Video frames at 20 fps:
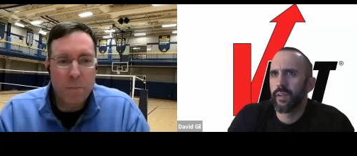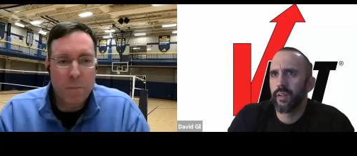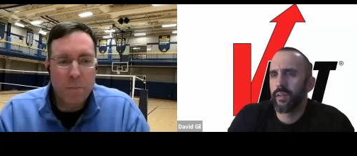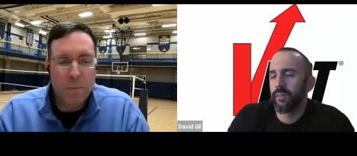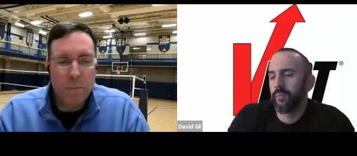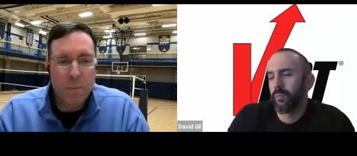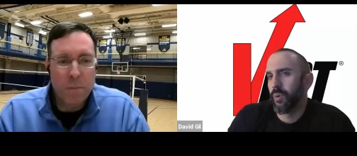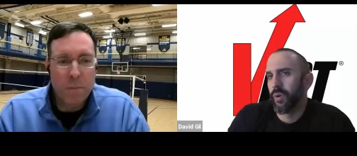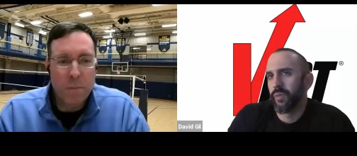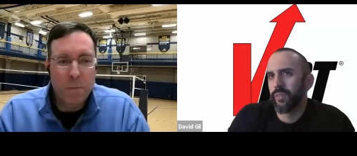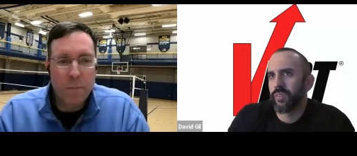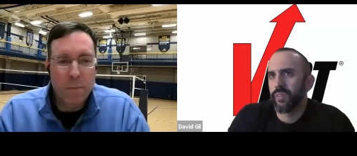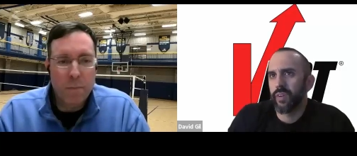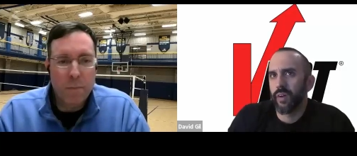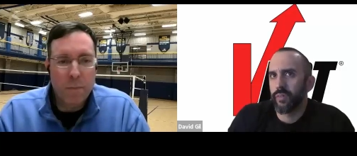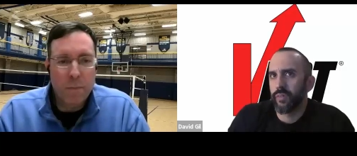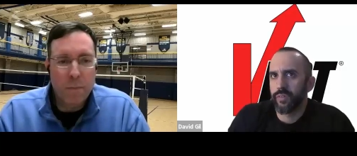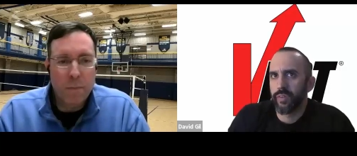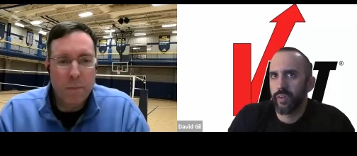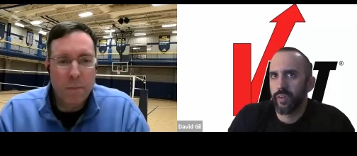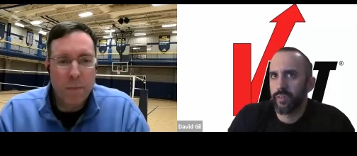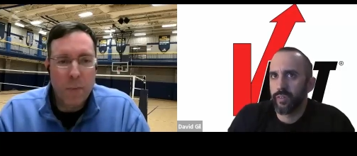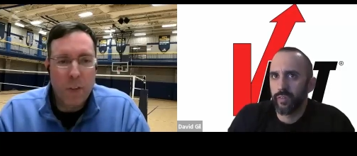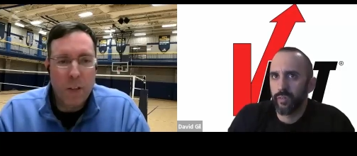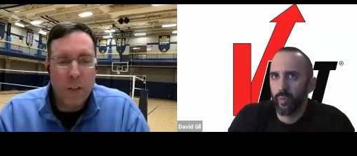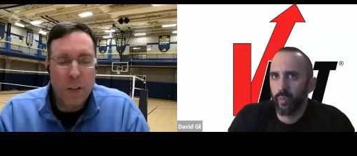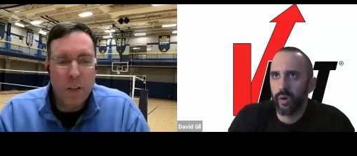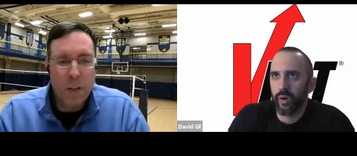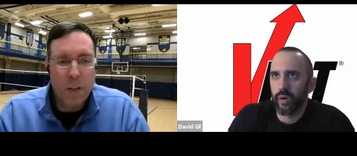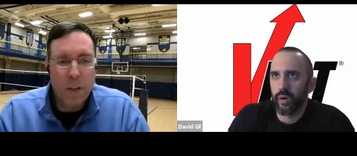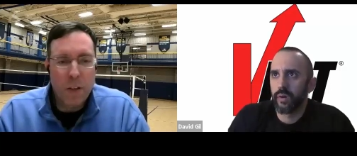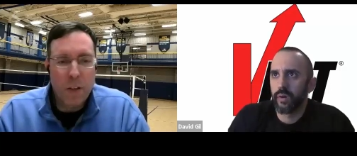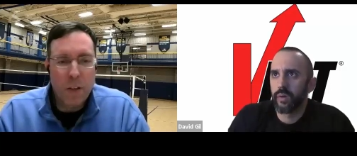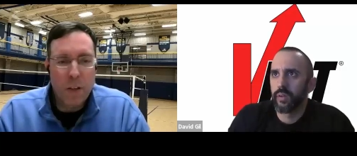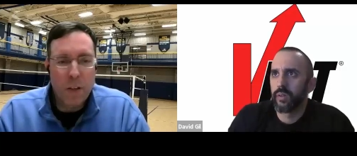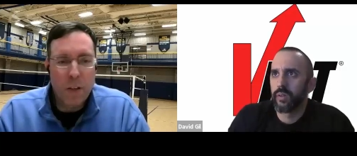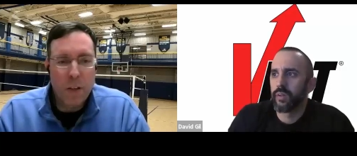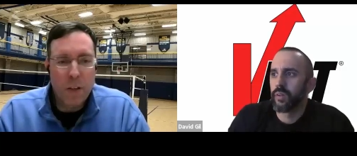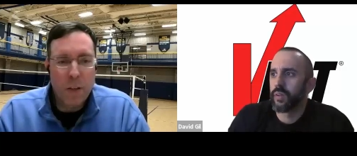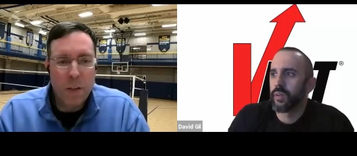Speaker 1: in previous conversations where,
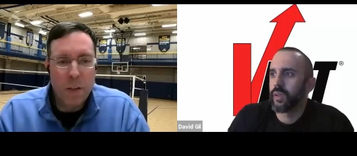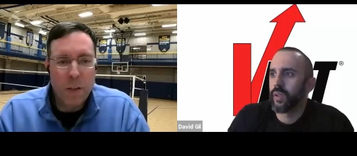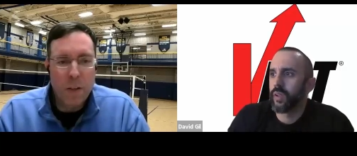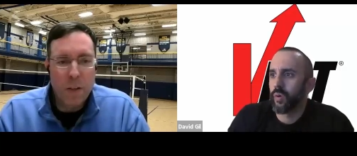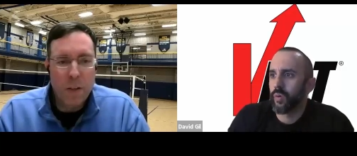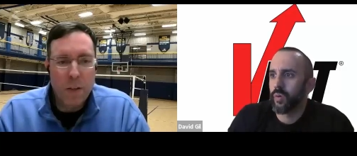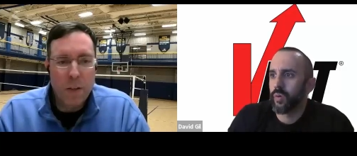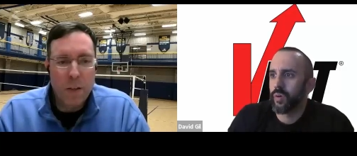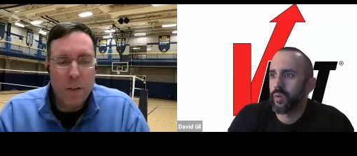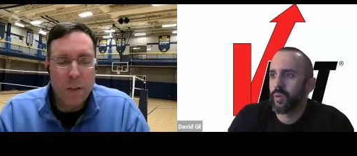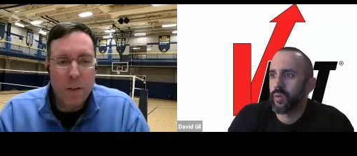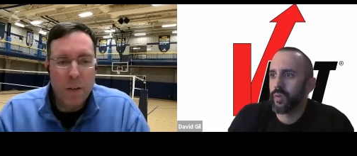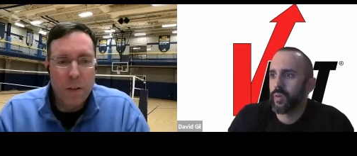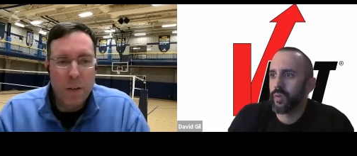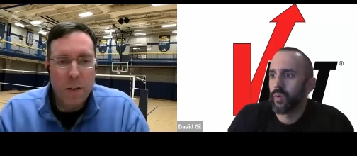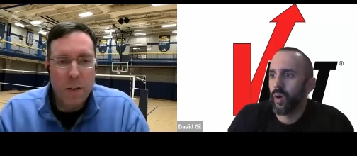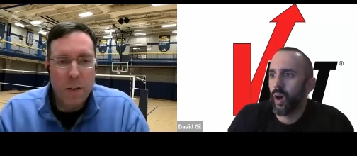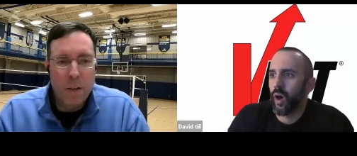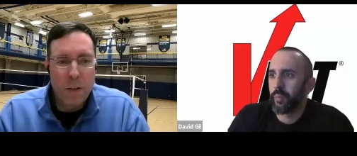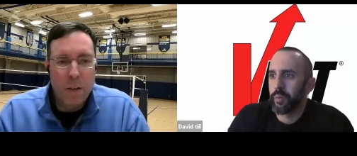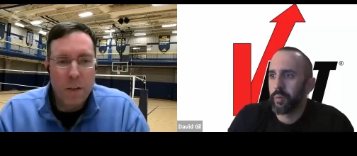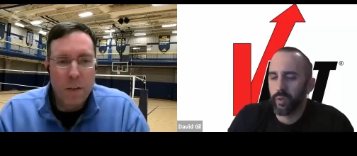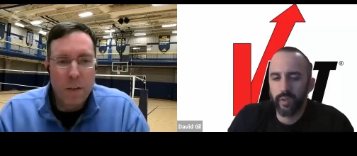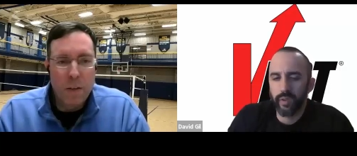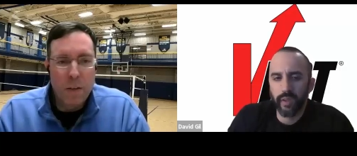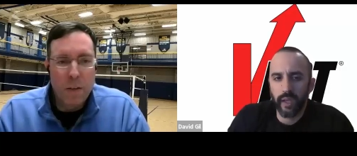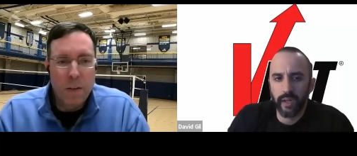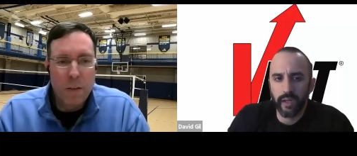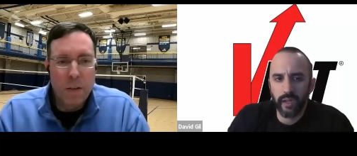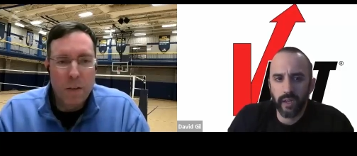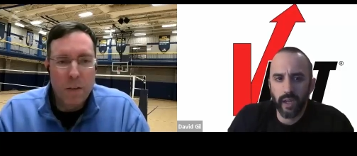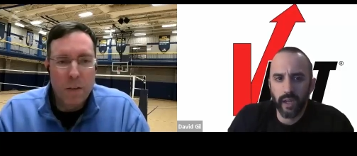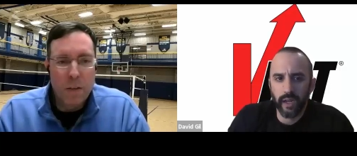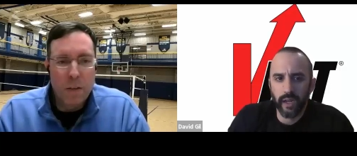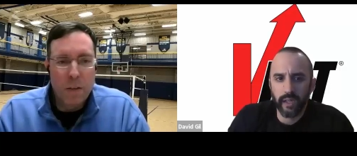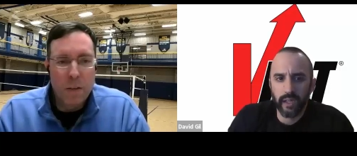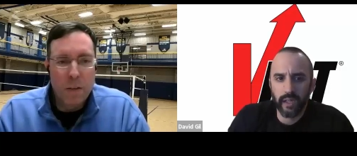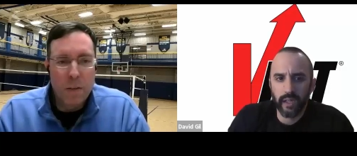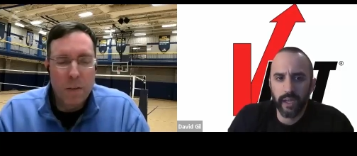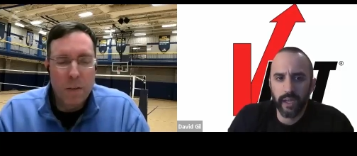you know, I'll be looking at,
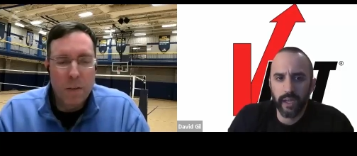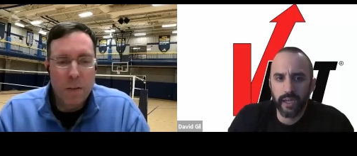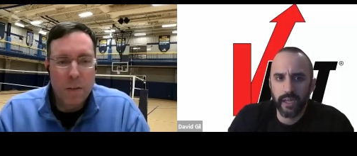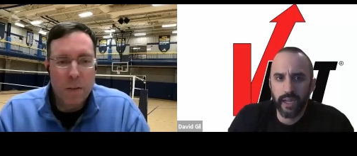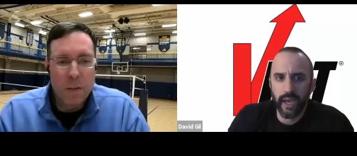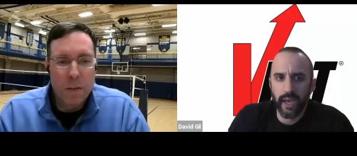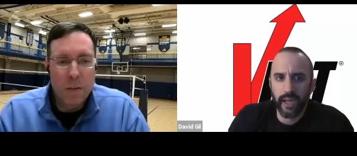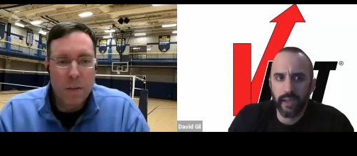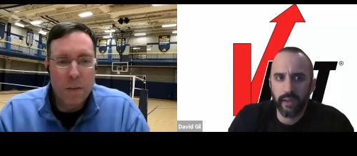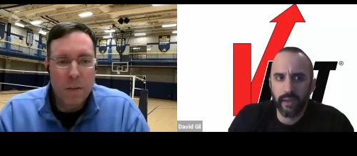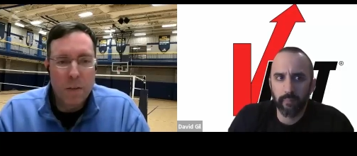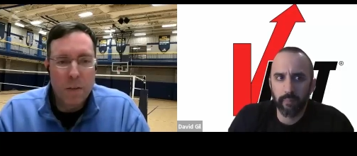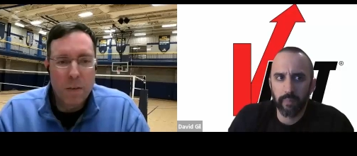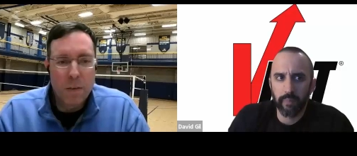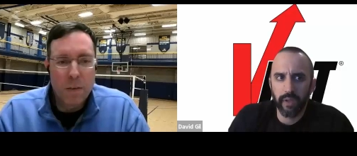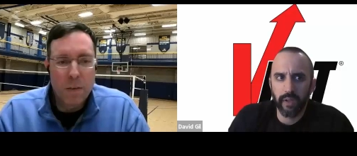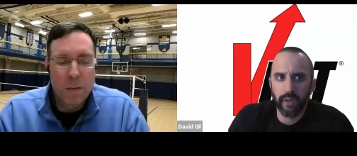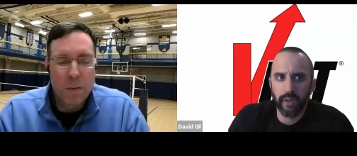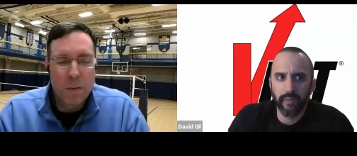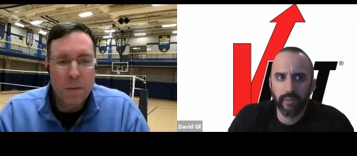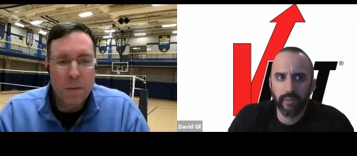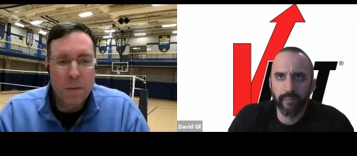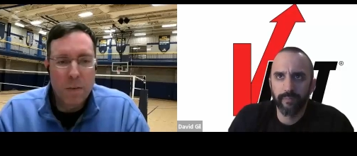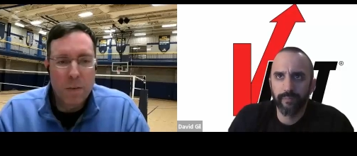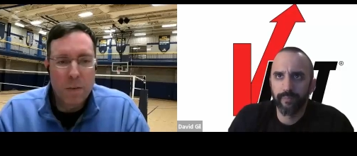at client data, be it,